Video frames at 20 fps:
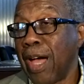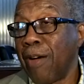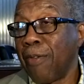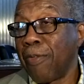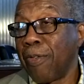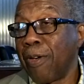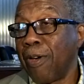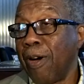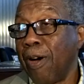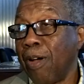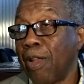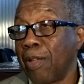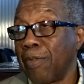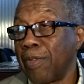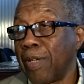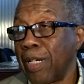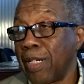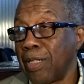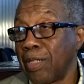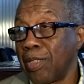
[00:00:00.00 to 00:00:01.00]
out for all
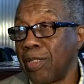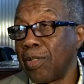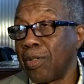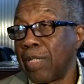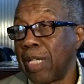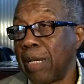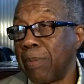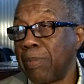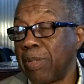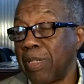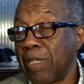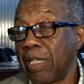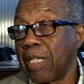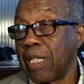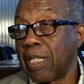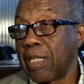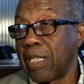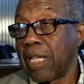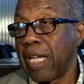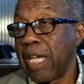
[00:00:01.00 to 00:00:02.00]
of us during that
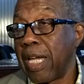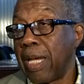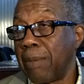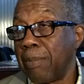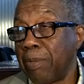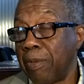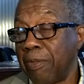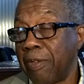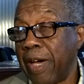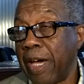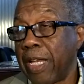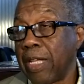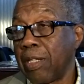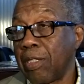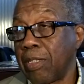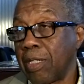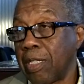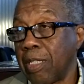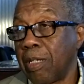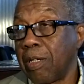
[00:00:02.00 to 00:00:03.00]
particular time,
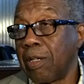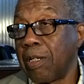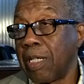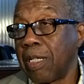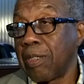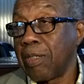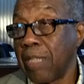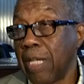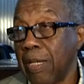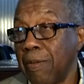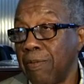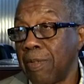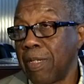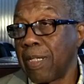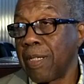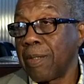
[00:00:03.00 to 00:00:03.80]
providing security and safety.